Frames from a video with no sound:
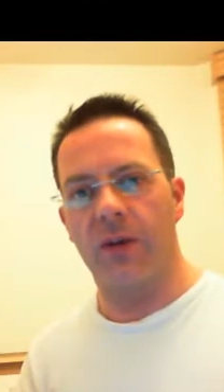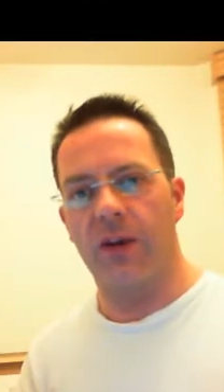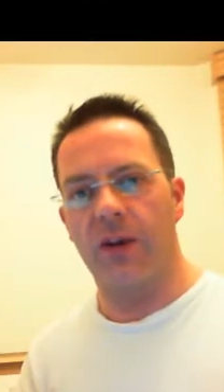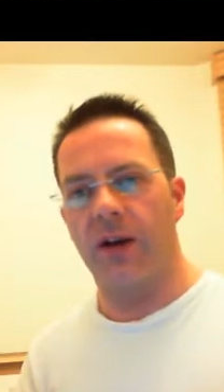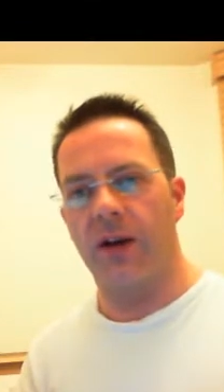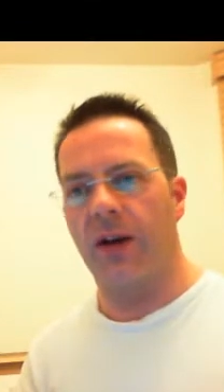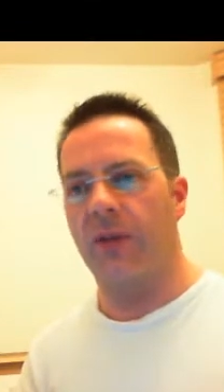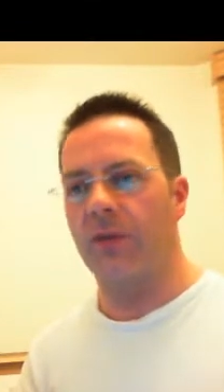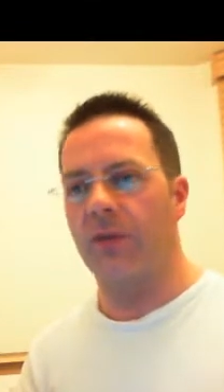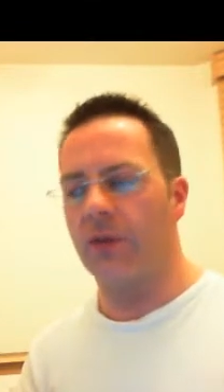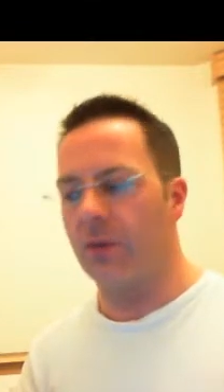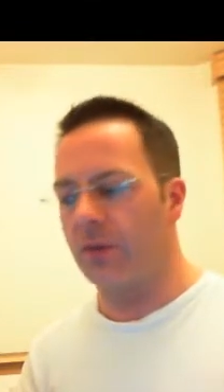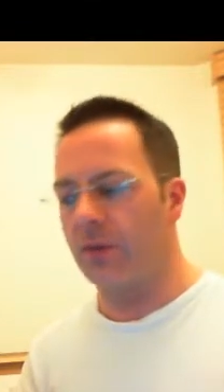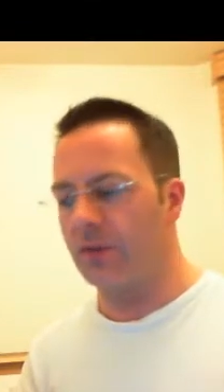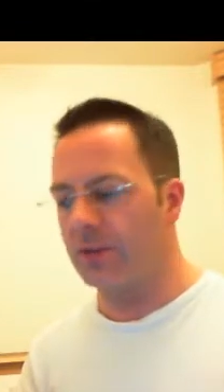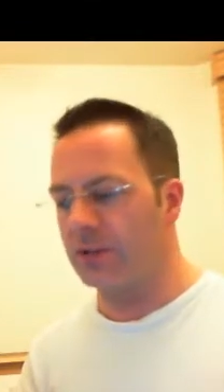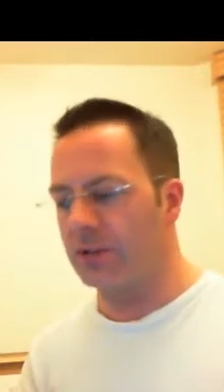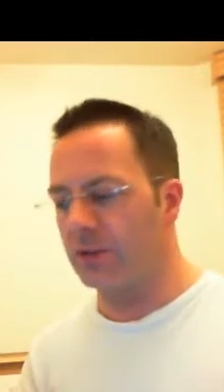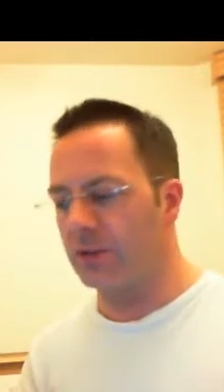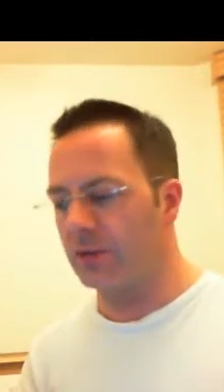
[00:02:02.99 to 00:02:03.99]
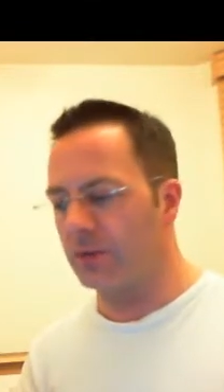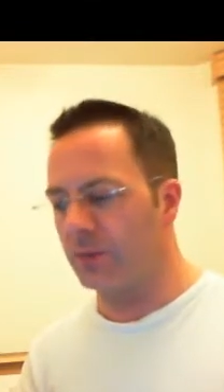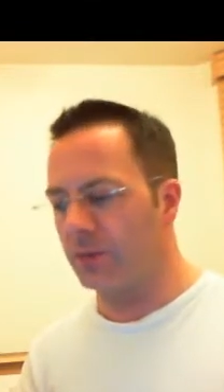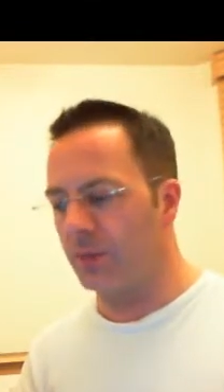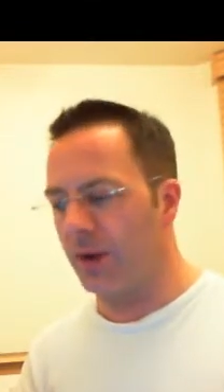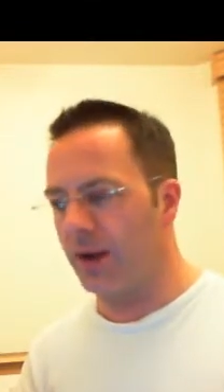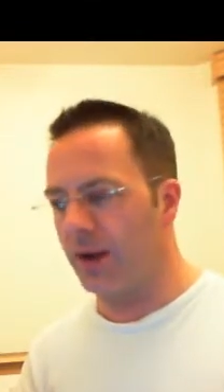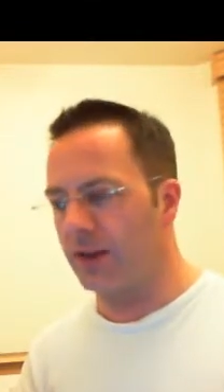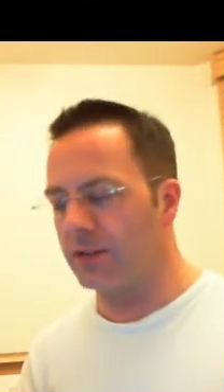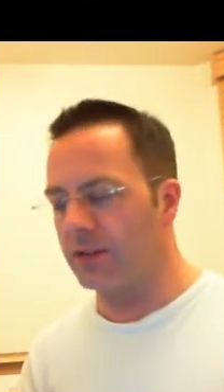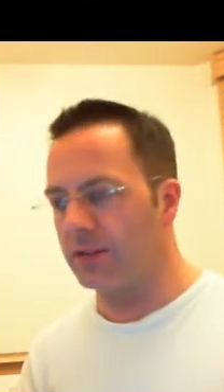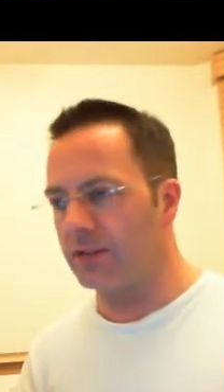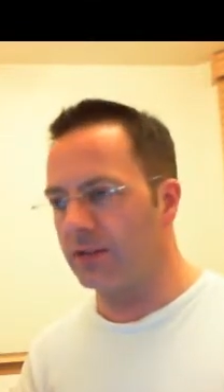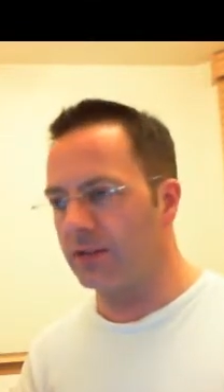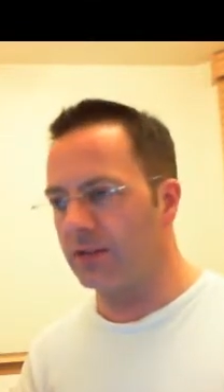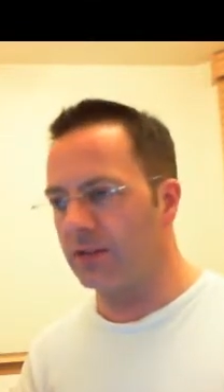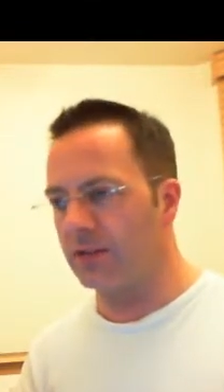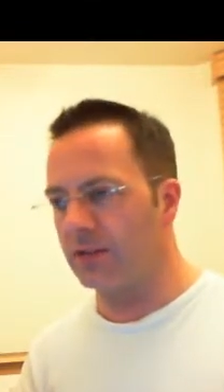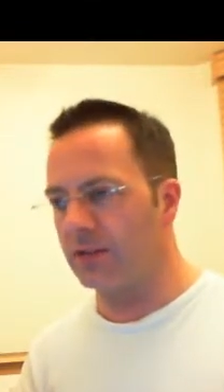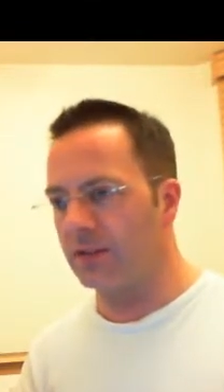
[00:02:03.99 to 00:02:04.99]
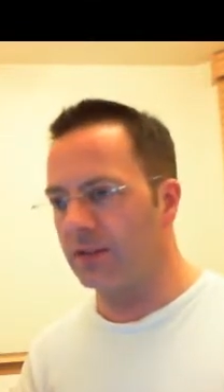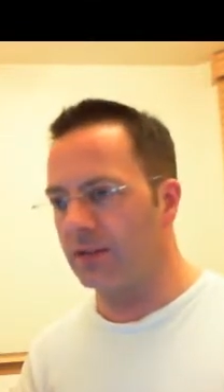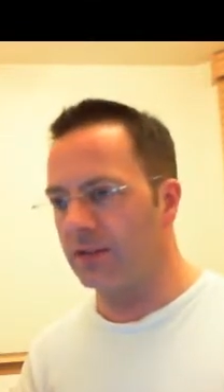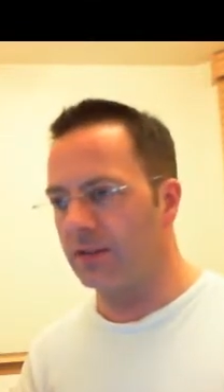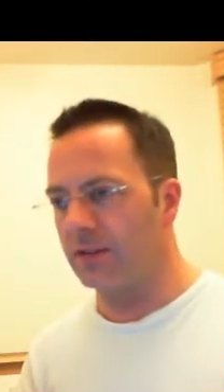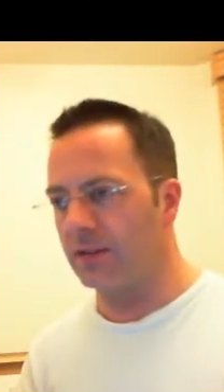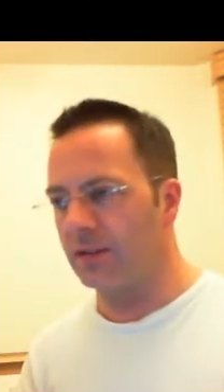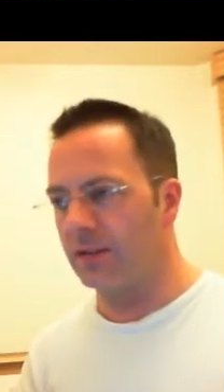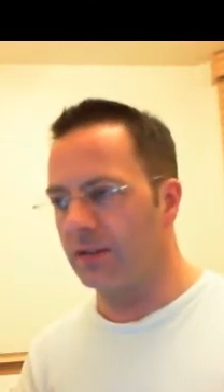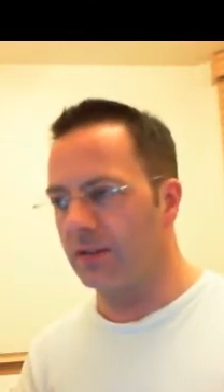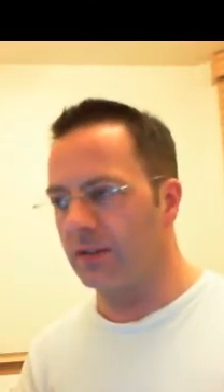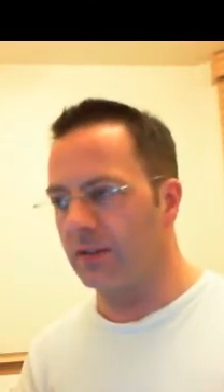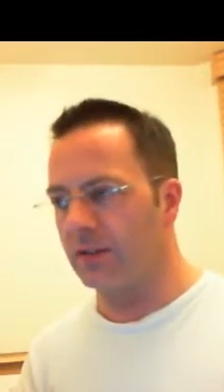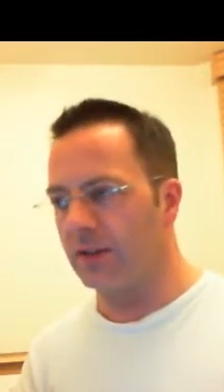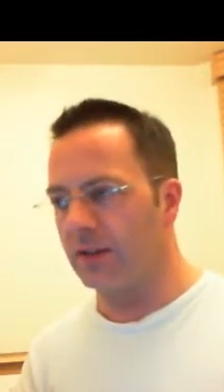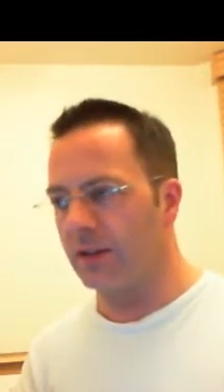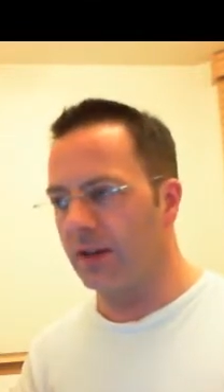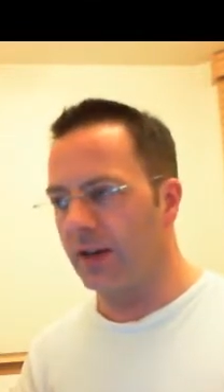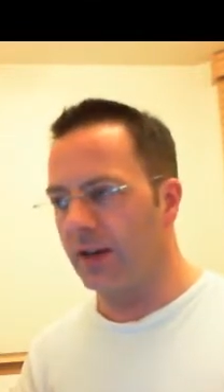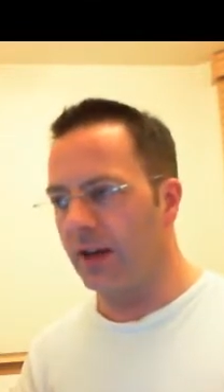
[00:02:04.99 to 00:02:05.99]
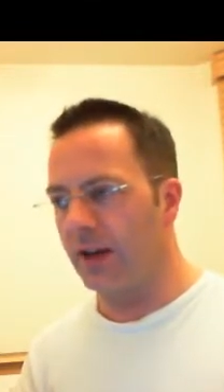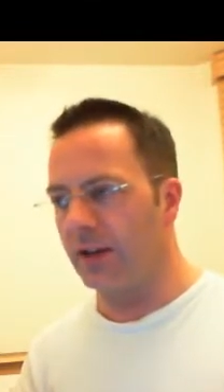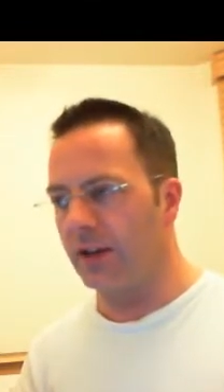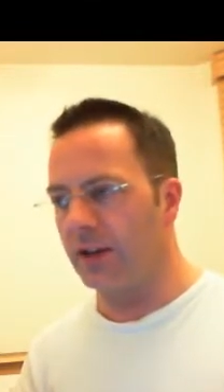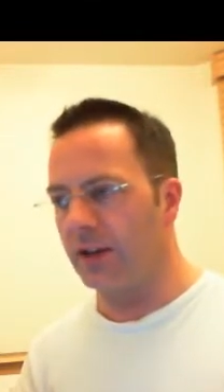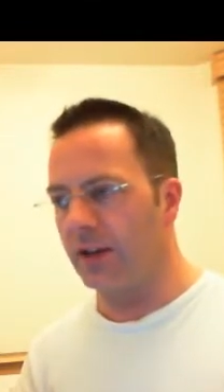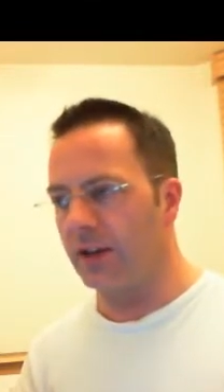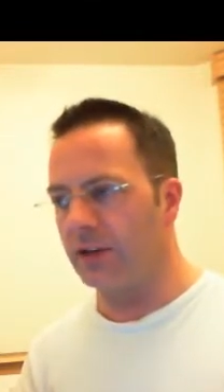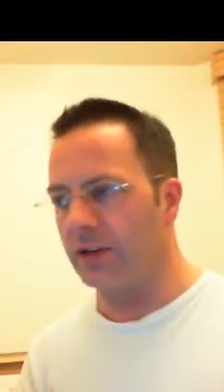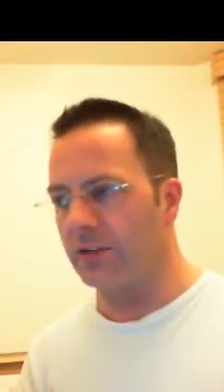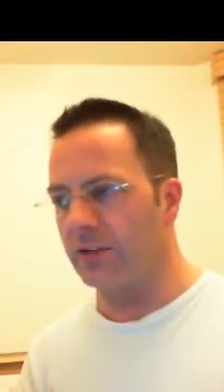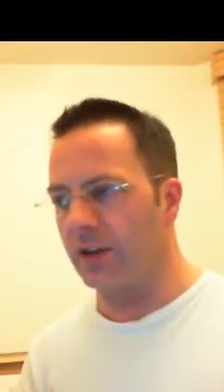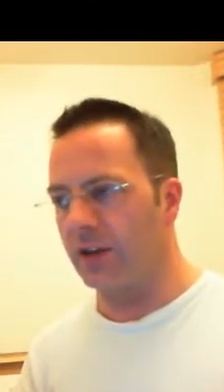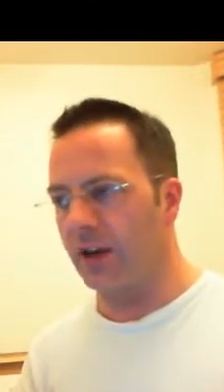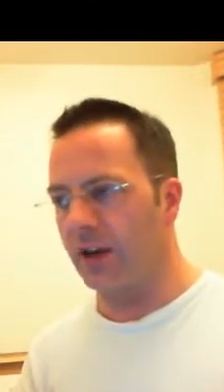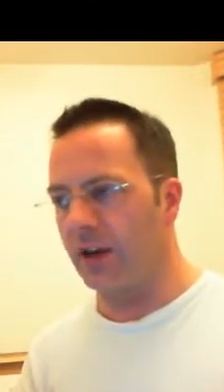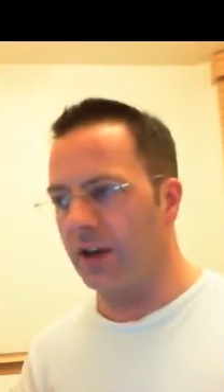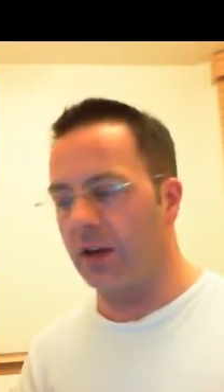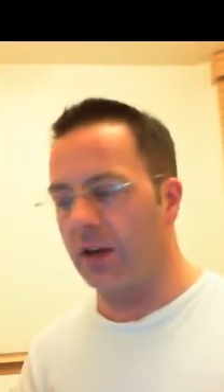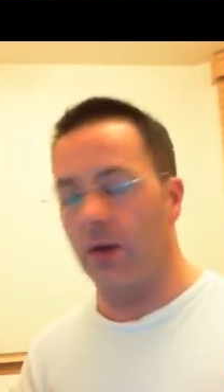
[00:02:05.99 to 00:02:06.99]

have a UN resolution passed and then say,